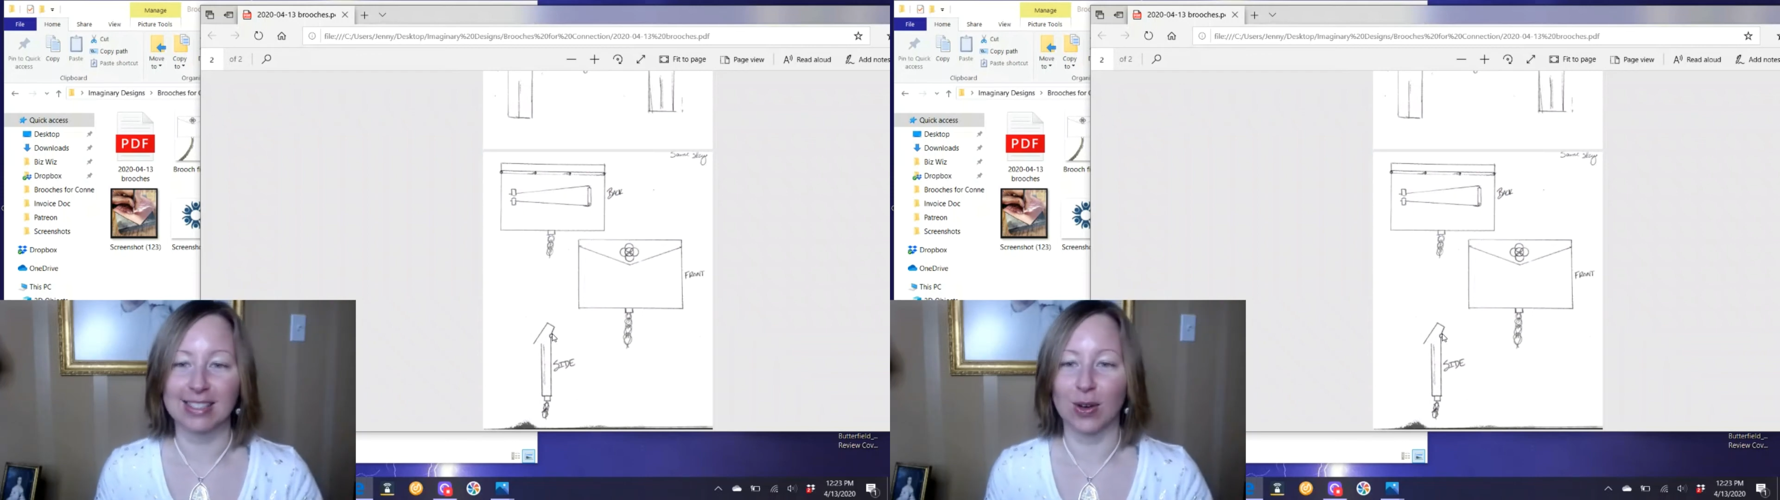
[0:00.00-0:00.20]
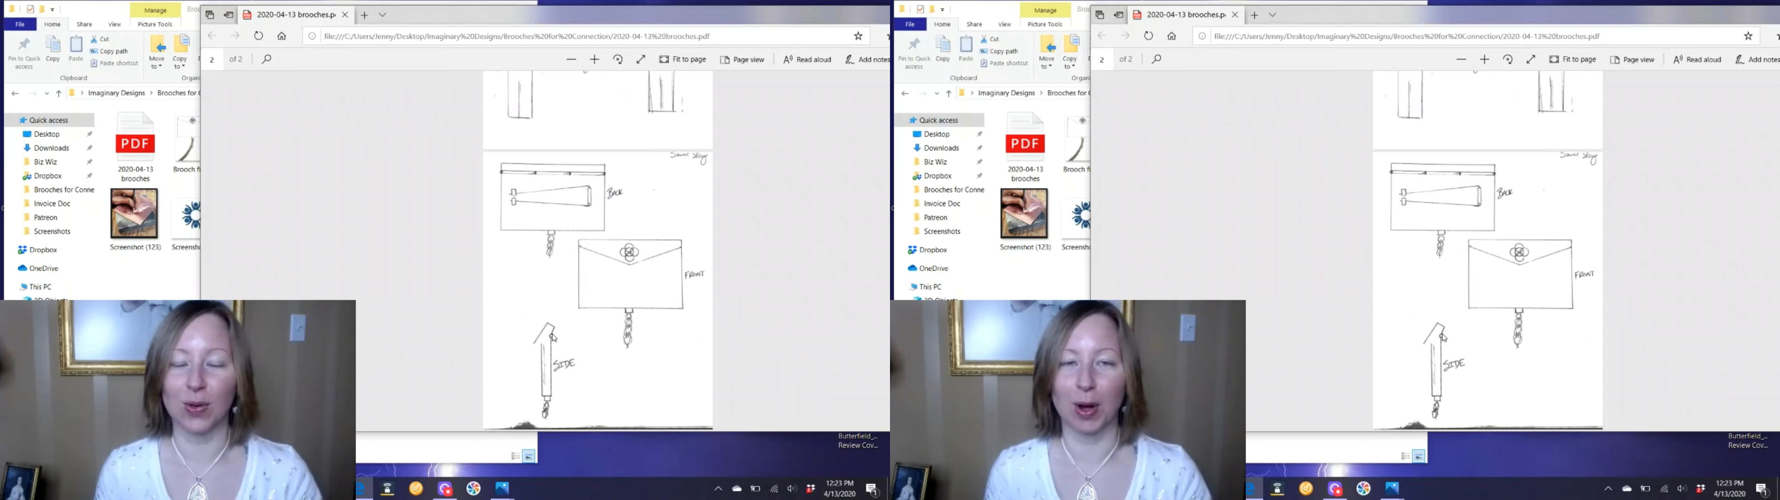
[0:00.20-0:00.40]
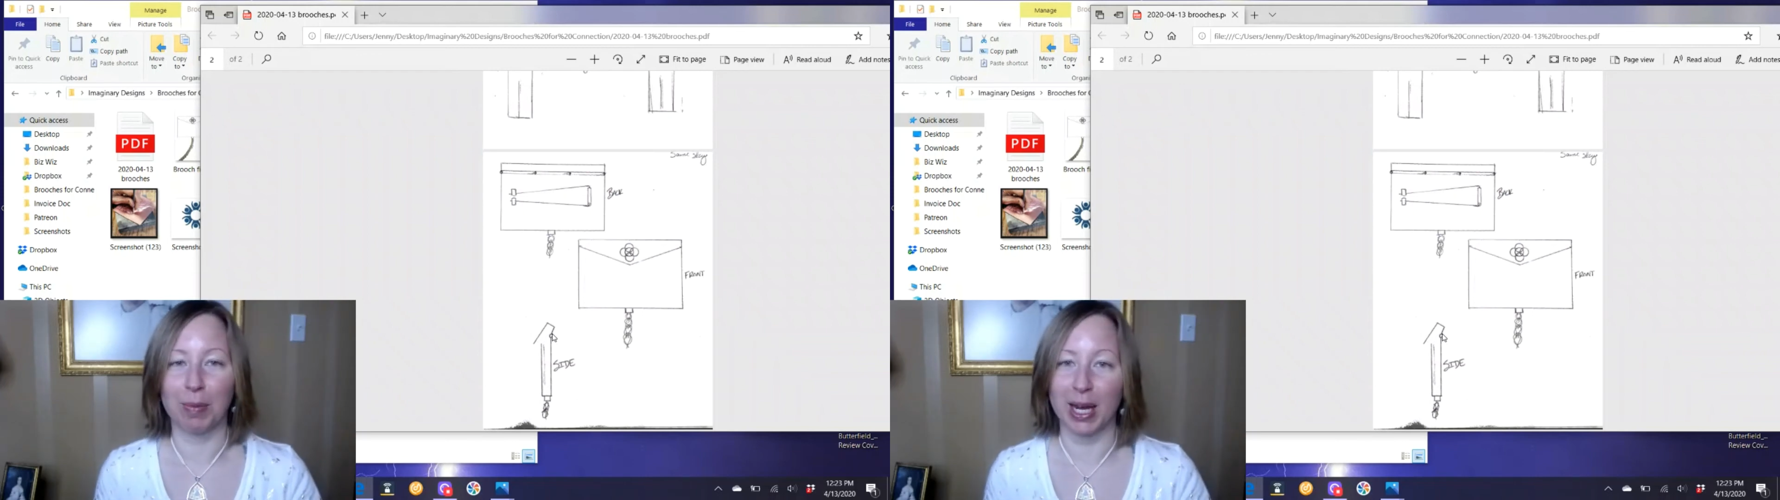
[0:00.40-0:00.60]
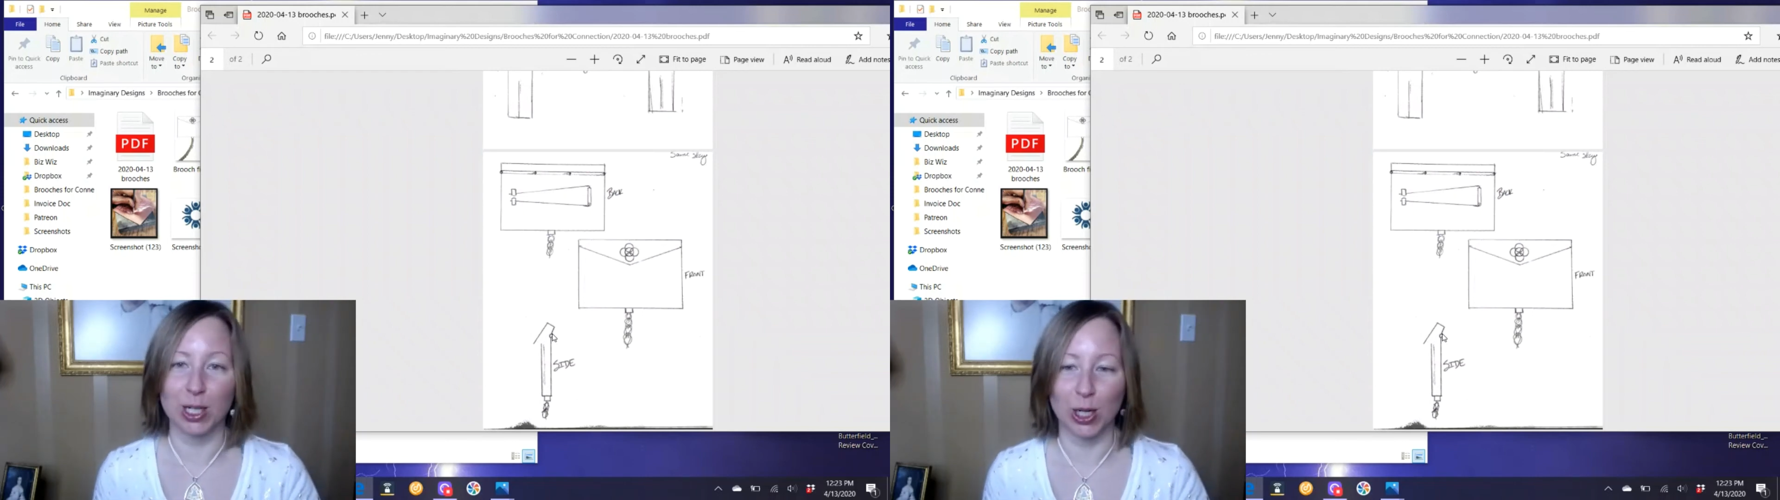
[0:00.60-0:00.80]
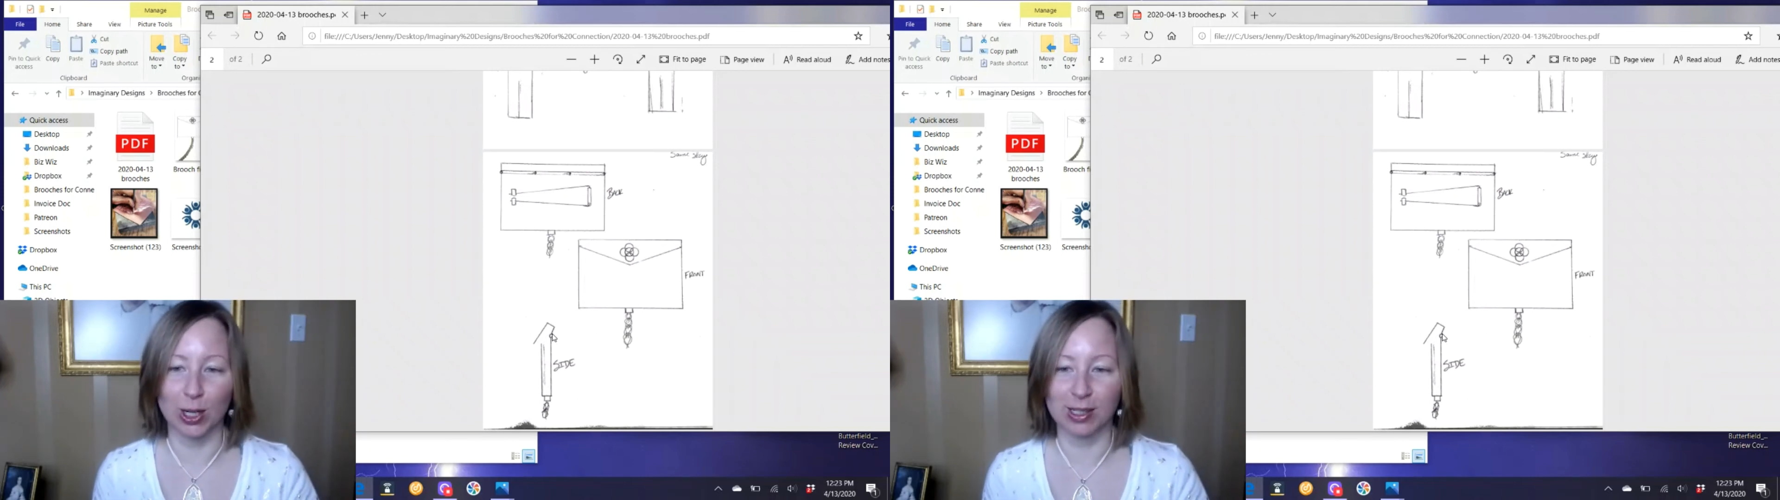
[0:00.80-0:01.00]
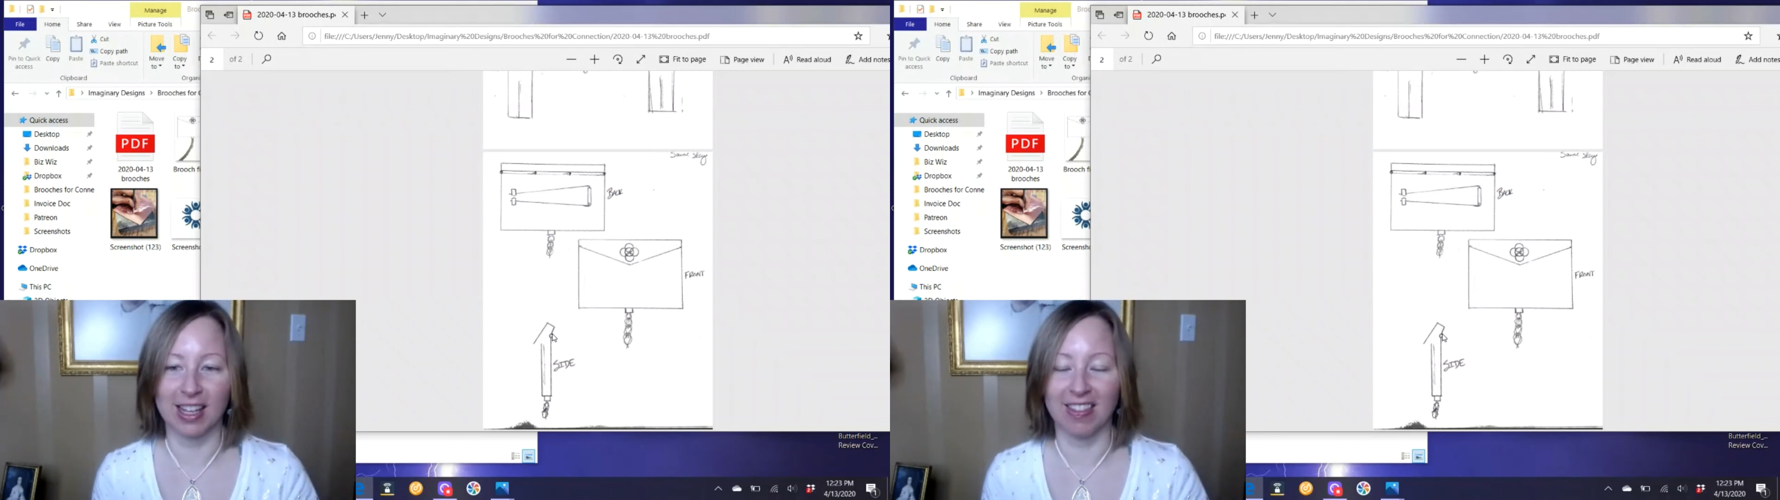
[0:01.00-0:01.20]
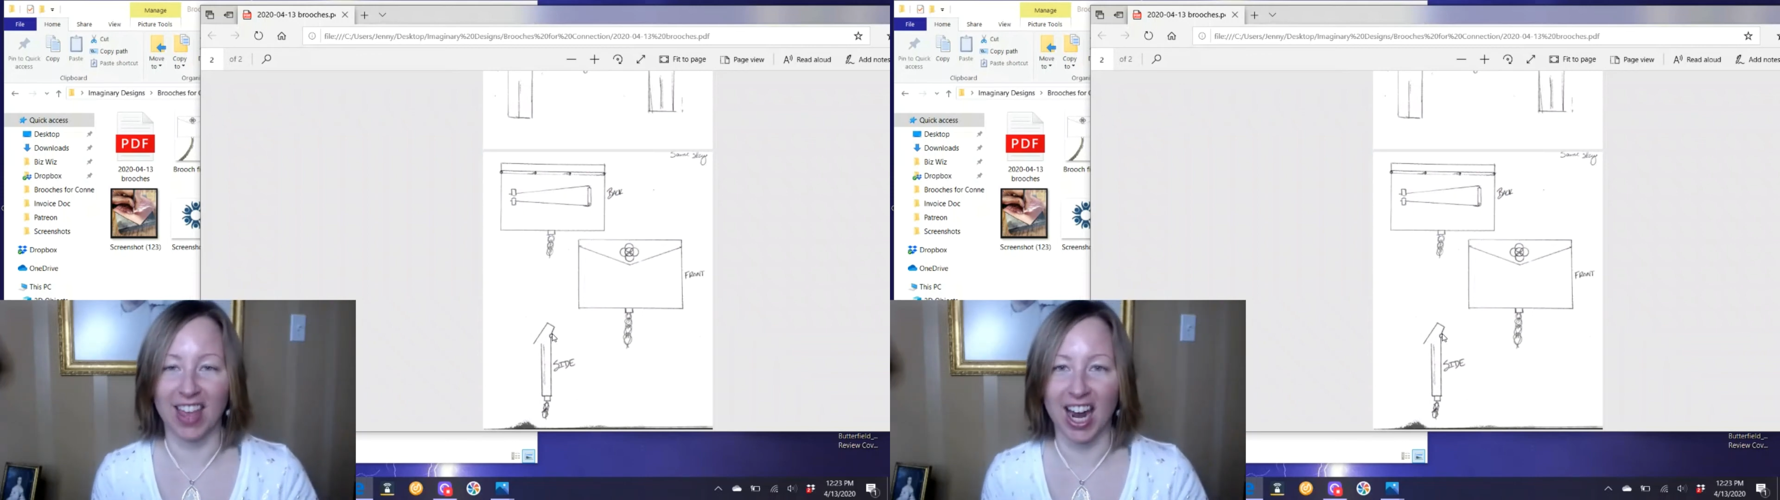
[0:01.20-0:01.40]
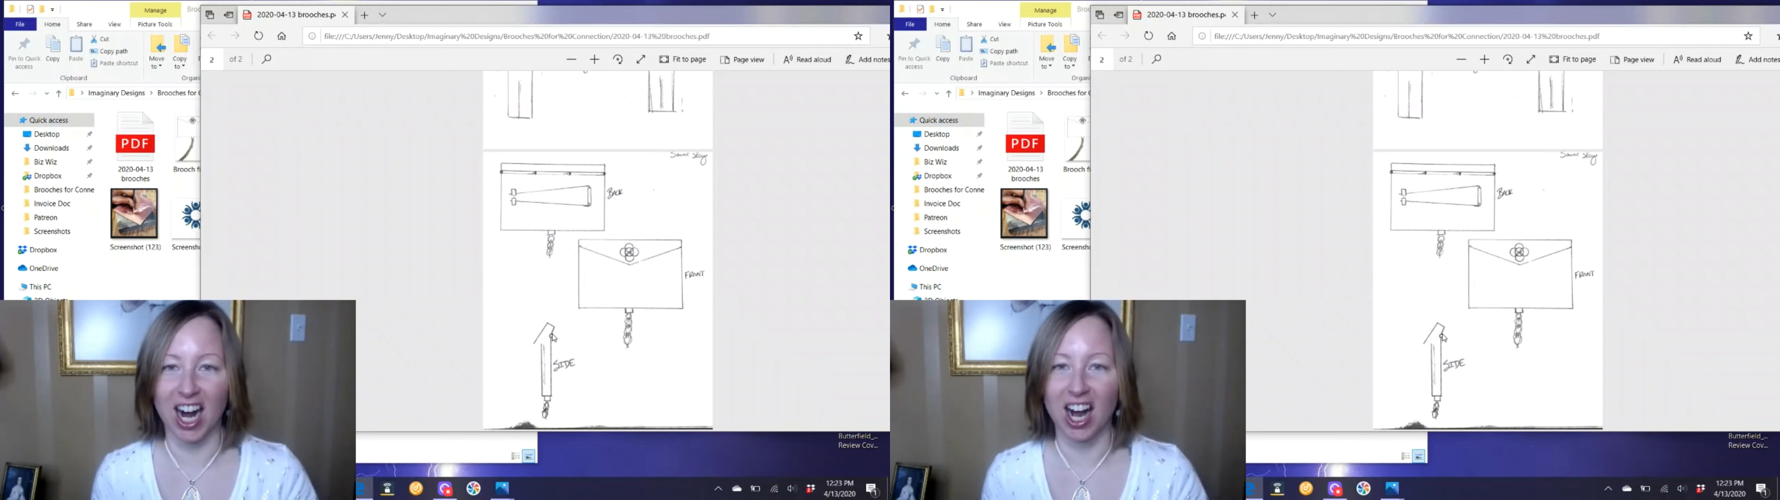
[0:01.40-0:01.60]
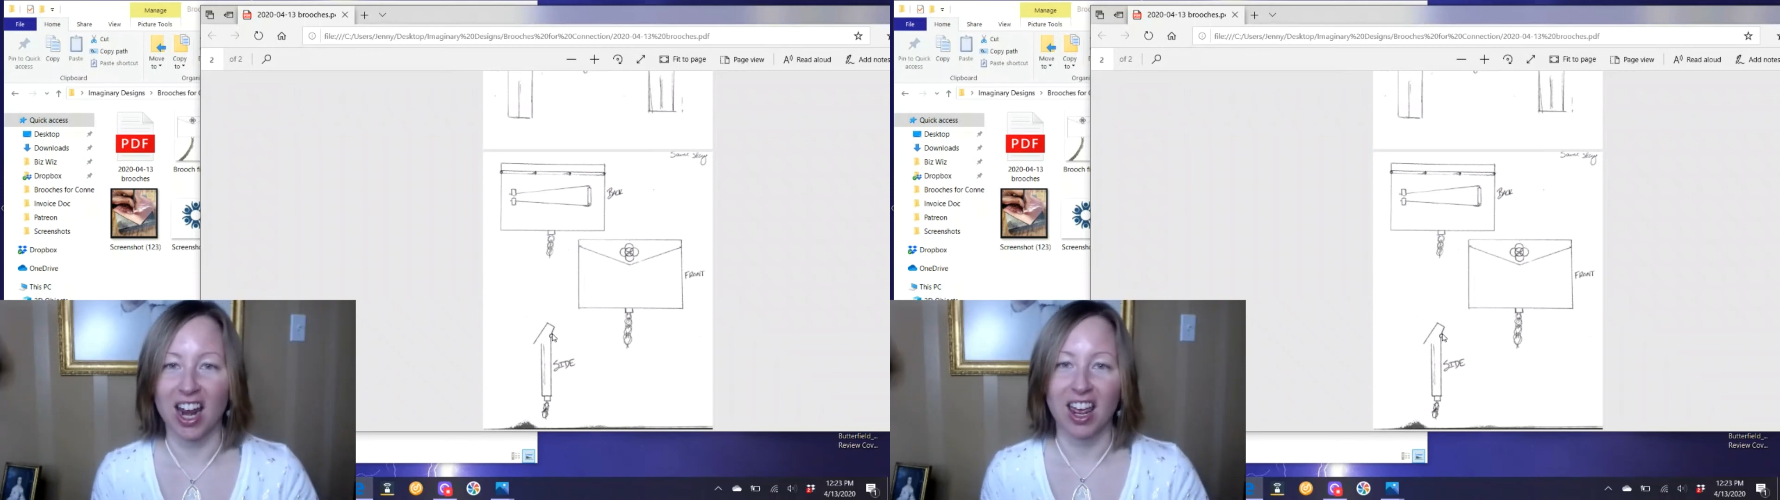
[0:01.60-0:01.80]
or pictures in there,